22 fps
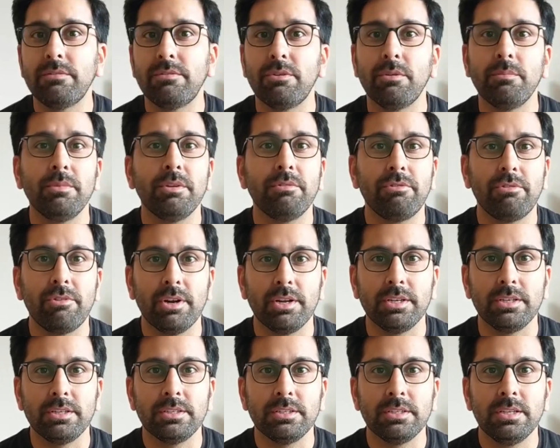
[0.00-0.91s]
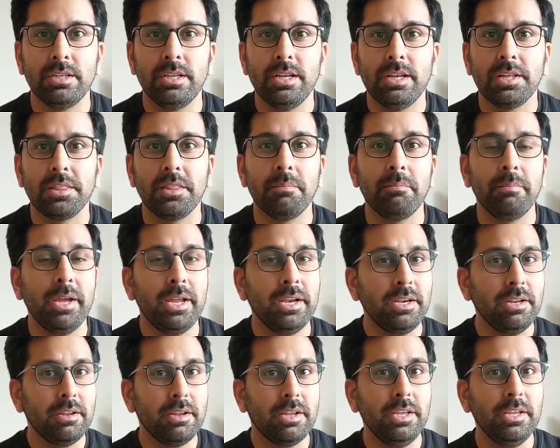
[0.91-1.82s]
from the front. The main
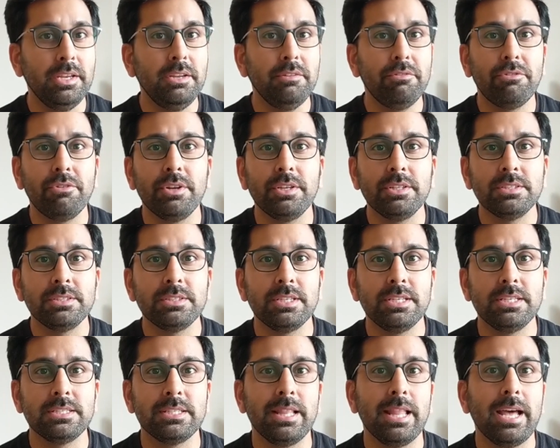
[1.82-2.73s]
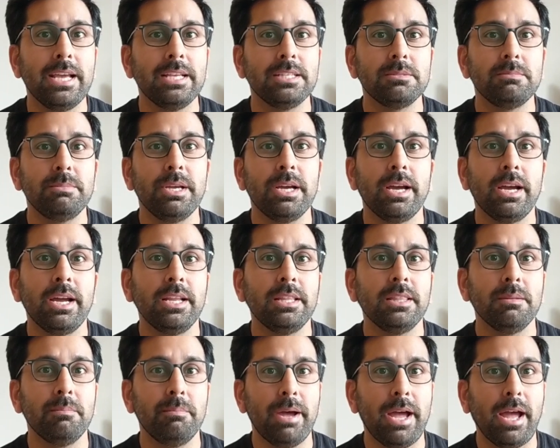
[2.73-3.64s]
key difference lies behind
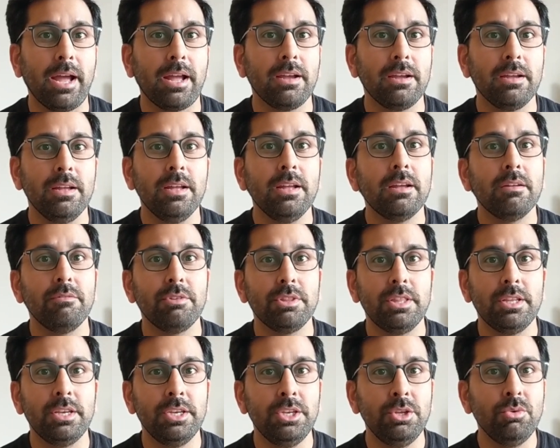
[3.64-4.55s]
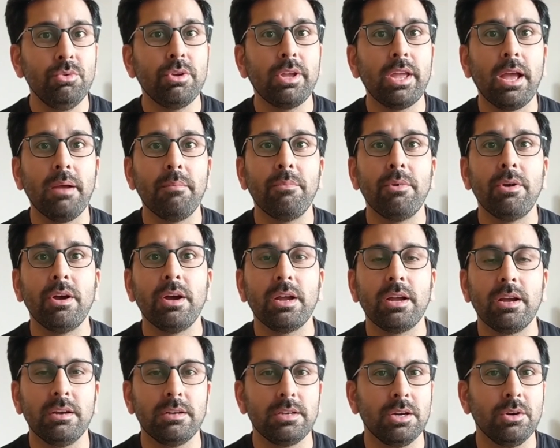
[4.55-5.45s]
the back with the new camera
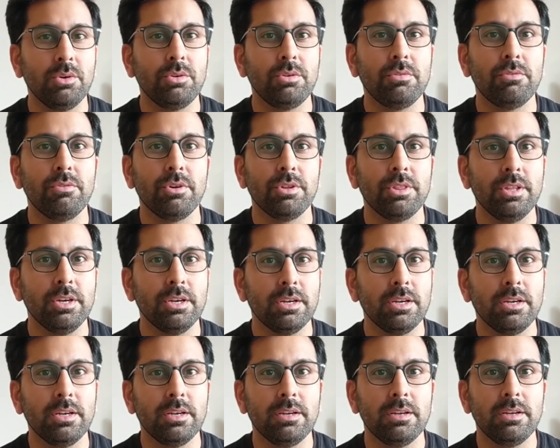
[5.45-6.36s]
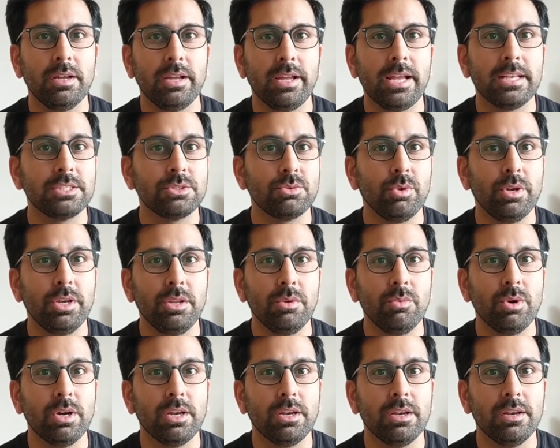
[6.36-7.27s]
cut out for the
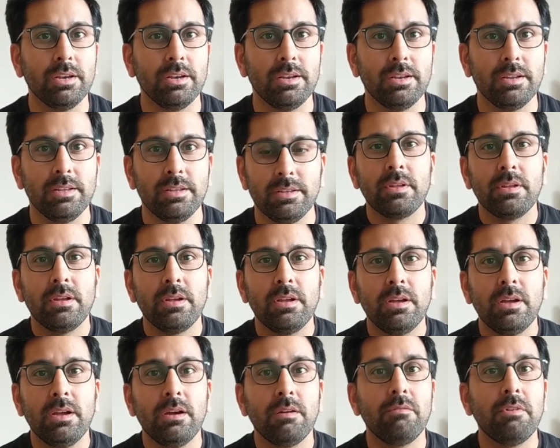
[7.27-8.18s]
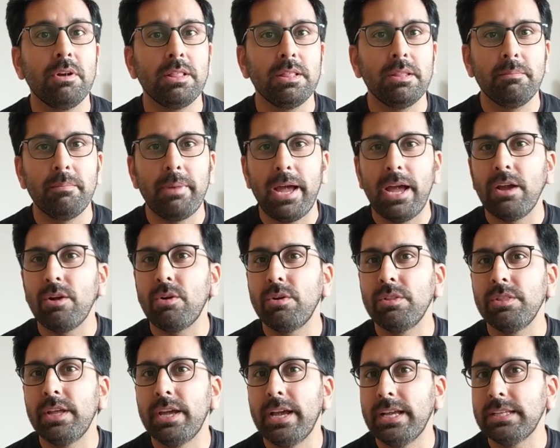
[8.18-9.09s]
S21. While the back
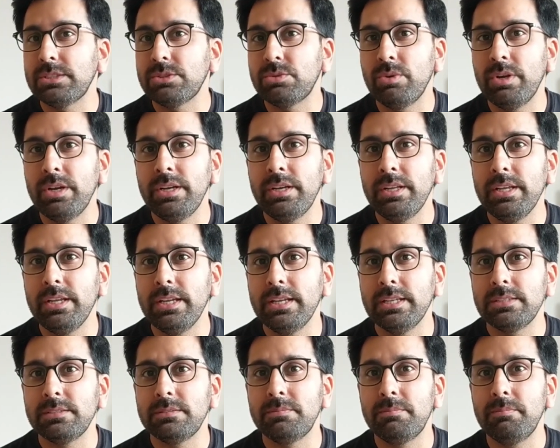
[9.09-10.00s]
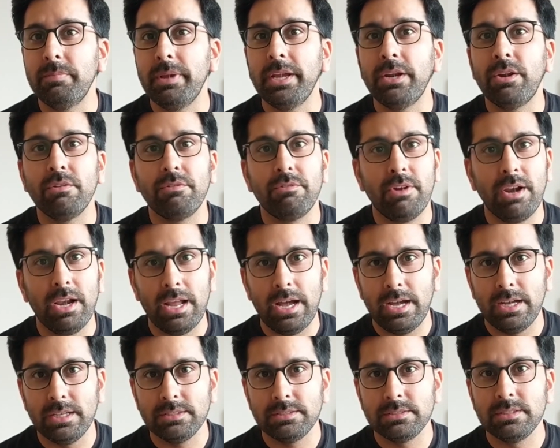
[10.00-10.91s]
on the S20 is made of
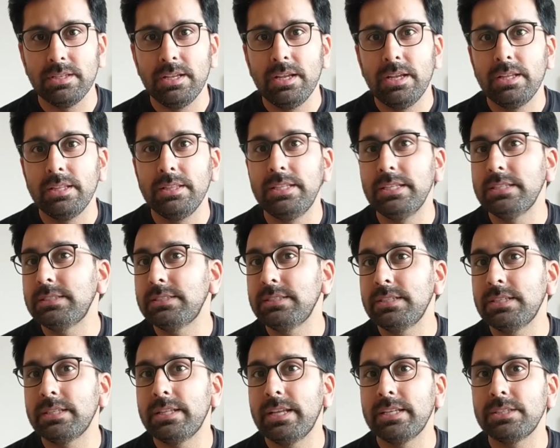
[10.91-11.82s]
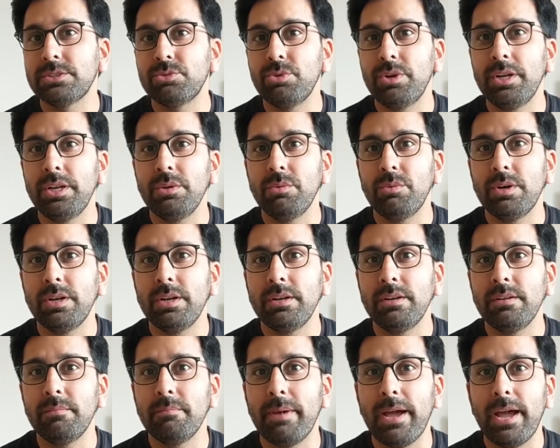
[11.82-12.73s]
glass, this year the
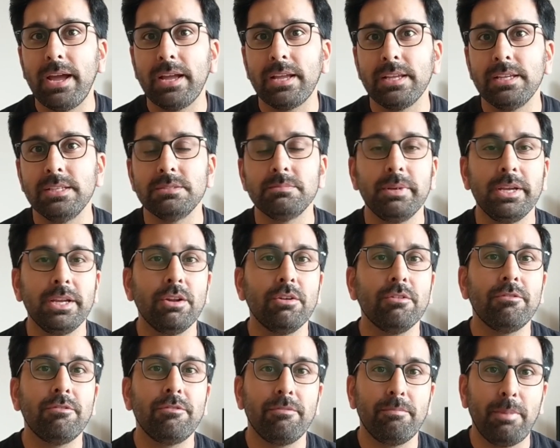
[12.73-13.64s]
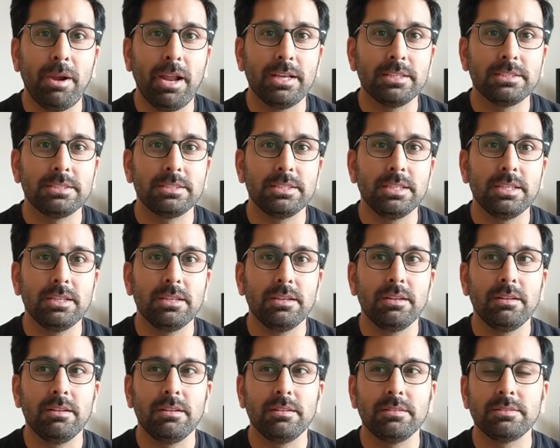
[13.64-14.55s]
S21 back is made of plastic.
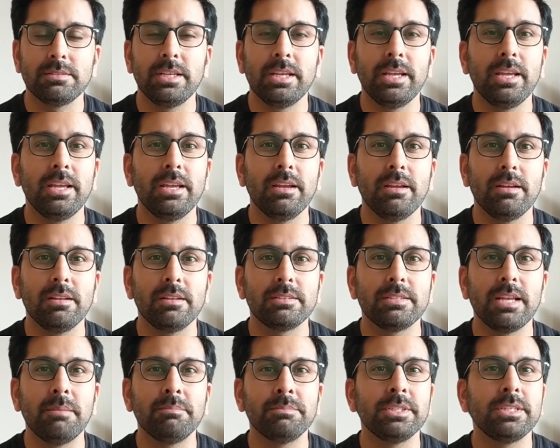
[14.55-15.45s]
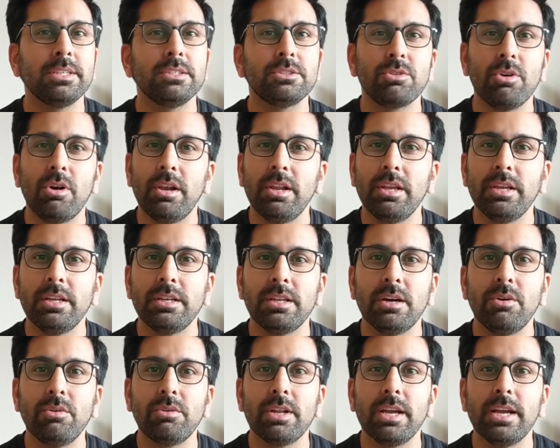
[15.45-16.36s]
Say Samsung is calling it
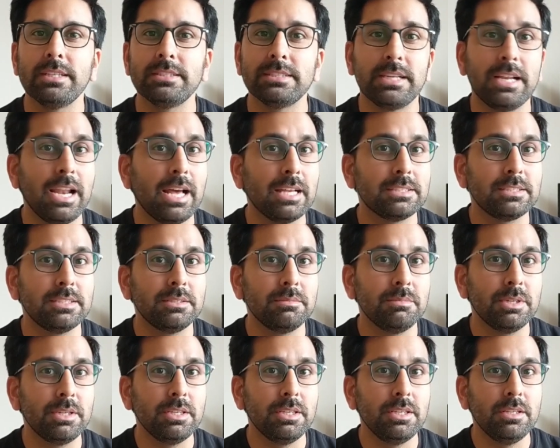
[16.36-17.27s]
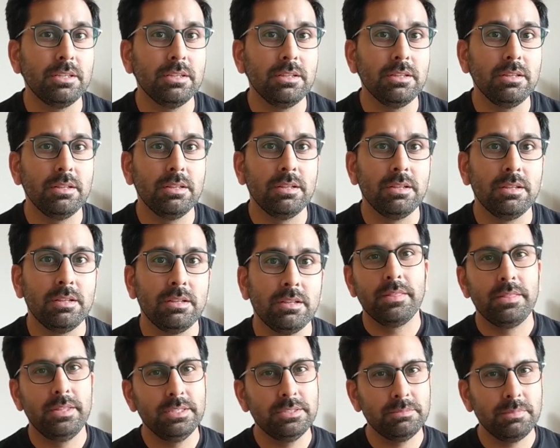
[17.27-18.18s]
out as a plastic material.
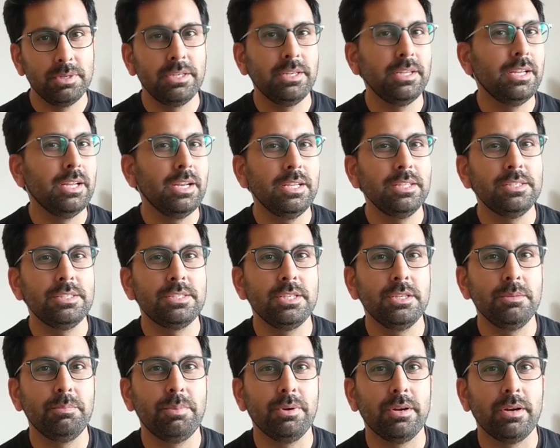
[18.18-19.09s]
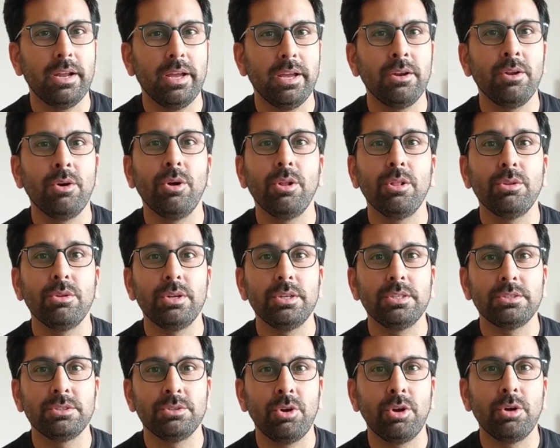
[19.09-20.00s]
This material is cheaper, and although
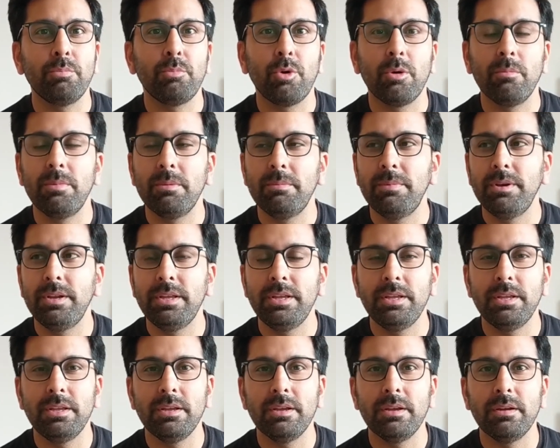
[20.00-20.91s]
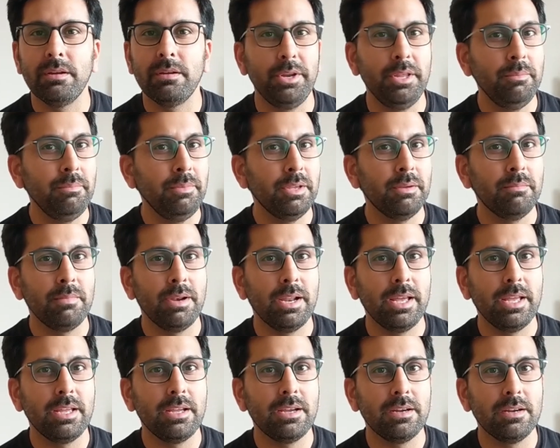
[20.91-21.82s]
it's not probably premium
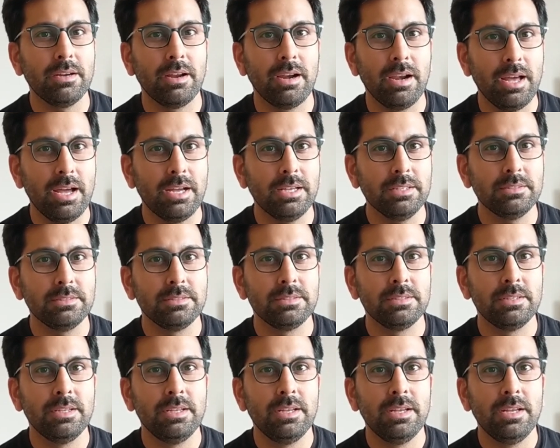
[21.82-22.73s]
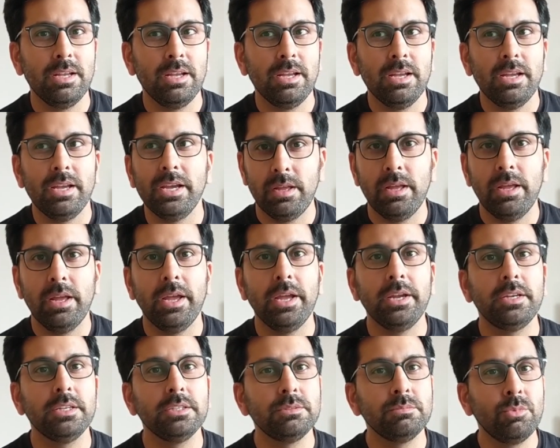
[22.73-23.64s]
like glass,
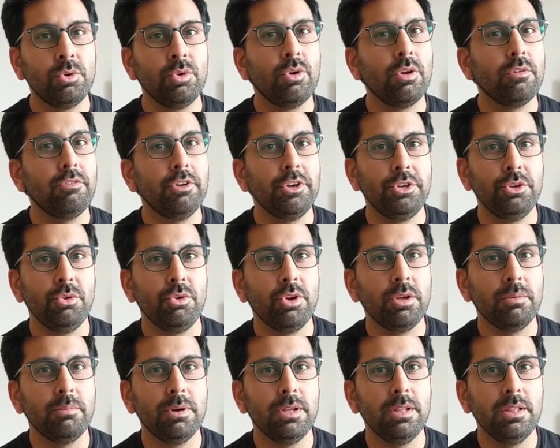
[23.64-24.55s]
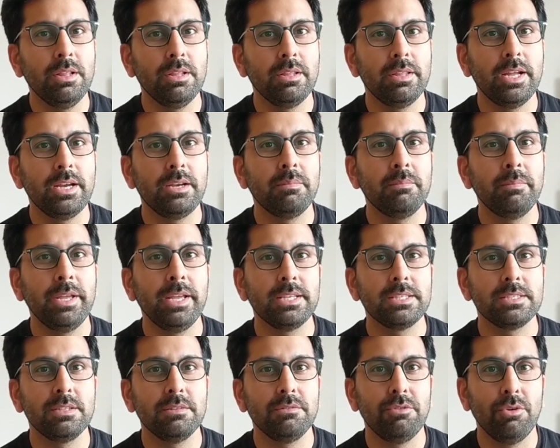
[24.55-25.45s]
it is more of a durable that
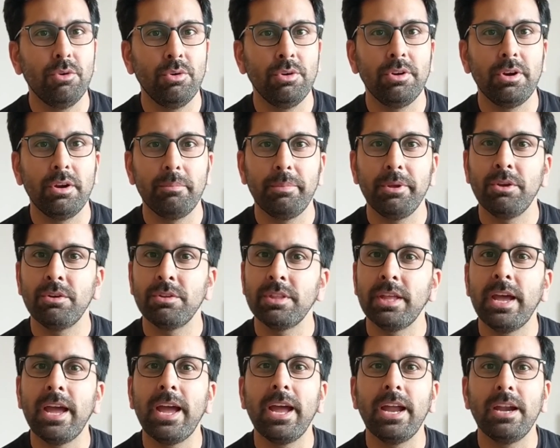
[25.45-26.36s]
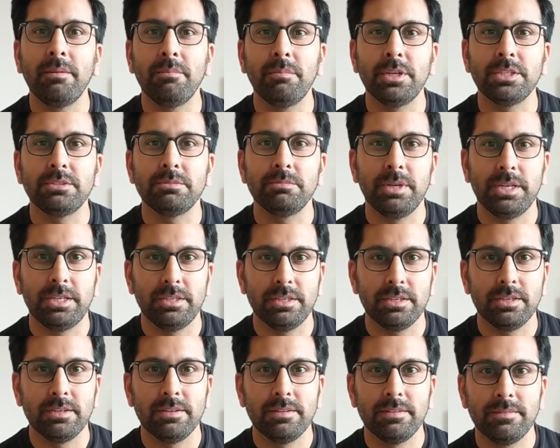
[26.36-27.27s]
makes the phone gripping on the hand much better.
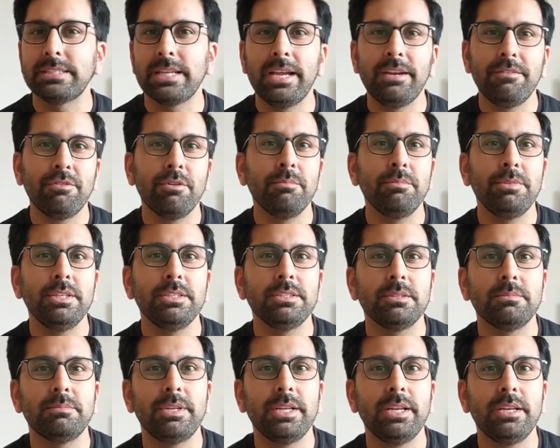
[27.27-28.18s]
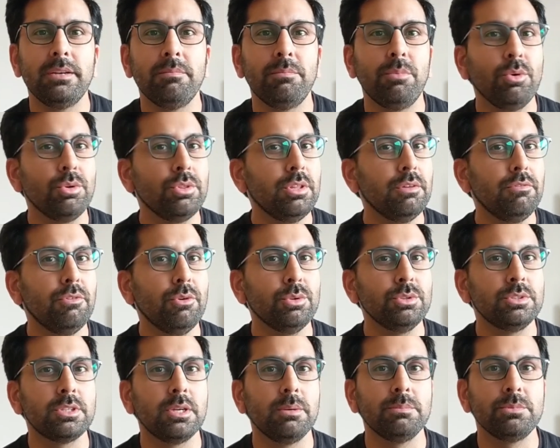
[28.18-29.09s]
Aside from these updates, both the
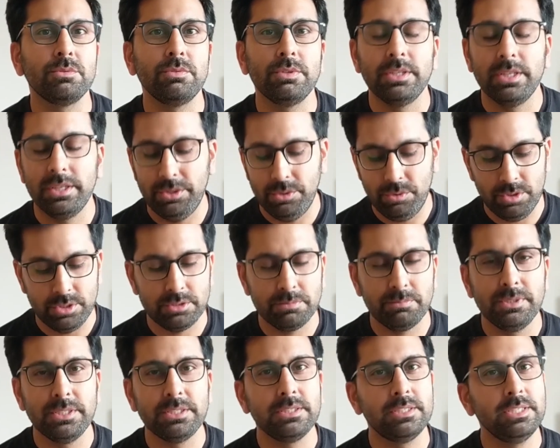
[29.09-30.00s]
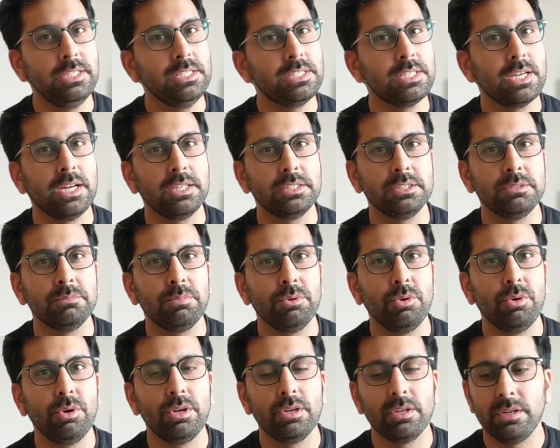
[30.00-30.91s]
phones comes with a USB-C charging
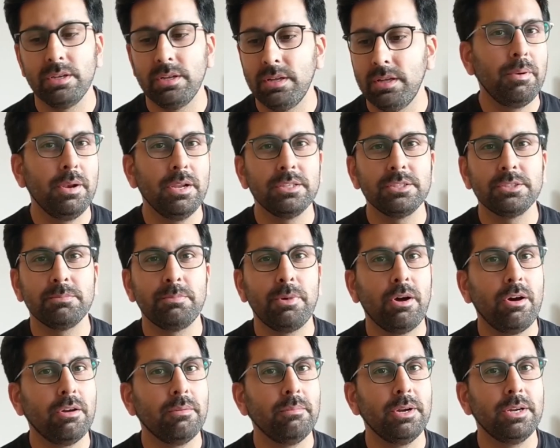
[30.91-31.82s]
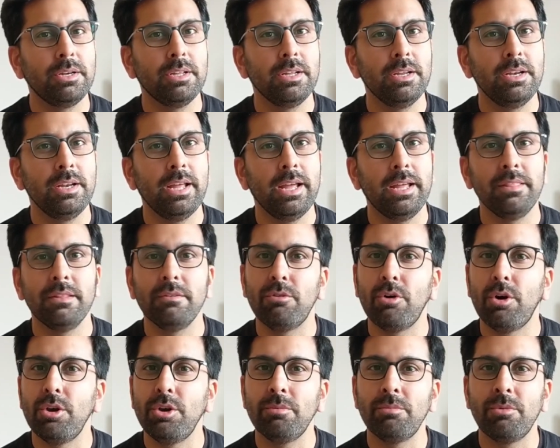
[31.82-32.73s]
port plus power button and the
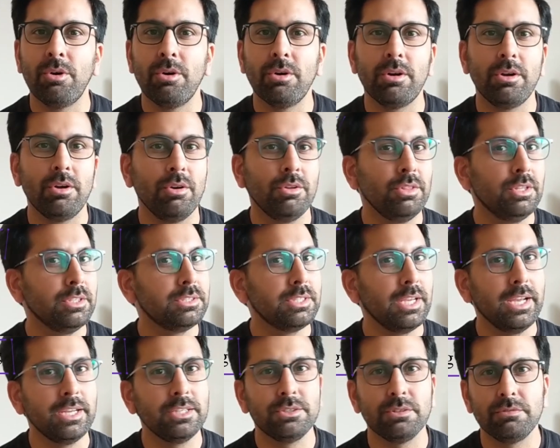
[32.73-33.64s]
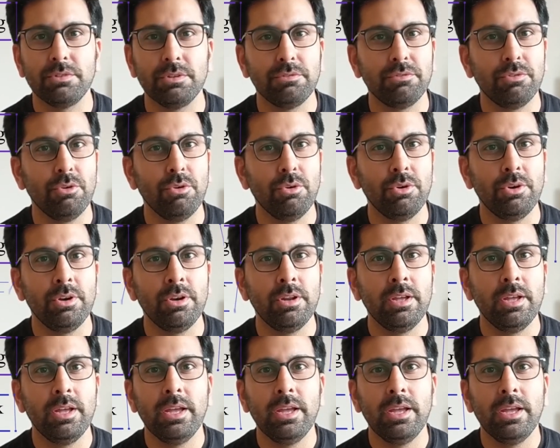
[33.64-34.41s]
volume rocker on the sides of the phone,